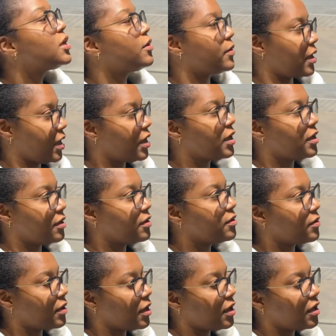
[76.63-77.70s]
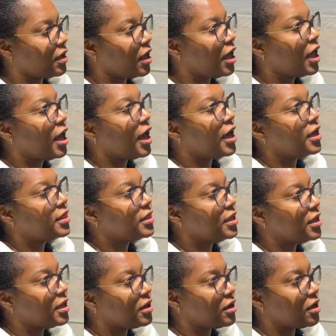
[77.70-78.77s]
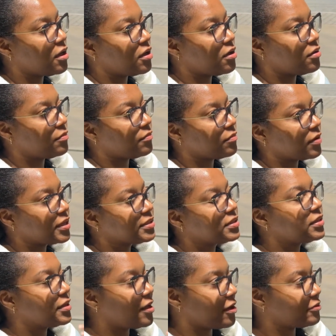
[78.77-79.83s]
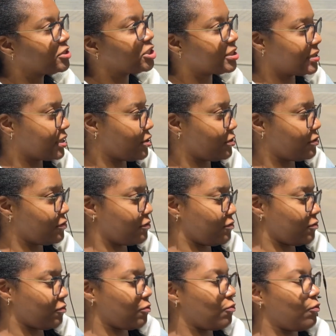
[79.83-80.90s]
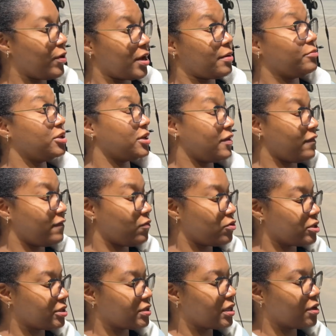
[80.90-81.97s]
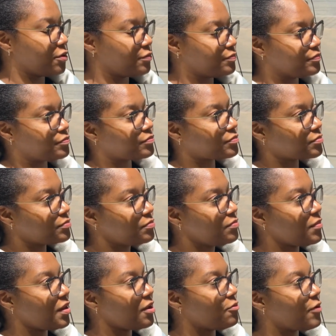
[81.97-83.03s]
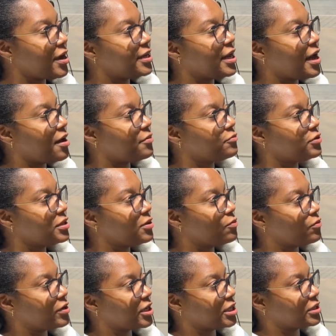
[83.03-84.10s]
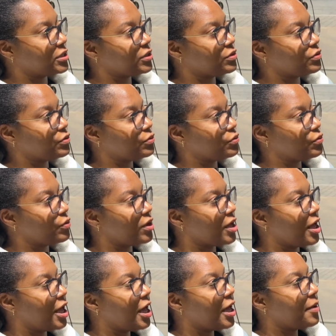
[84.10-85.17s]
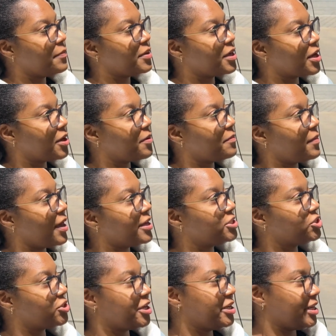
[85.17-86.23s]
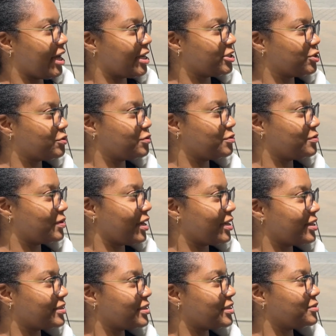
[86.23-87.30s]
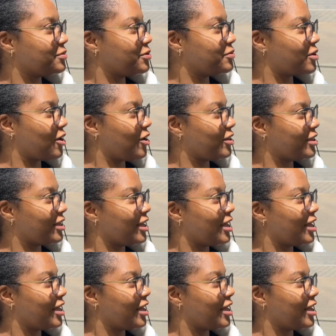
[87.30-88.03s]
Okay. Okay. And then, because I would just tell you what I'm looking for. So right now, I'm really wanting to become a straight natural. I guess that's what you'll call it.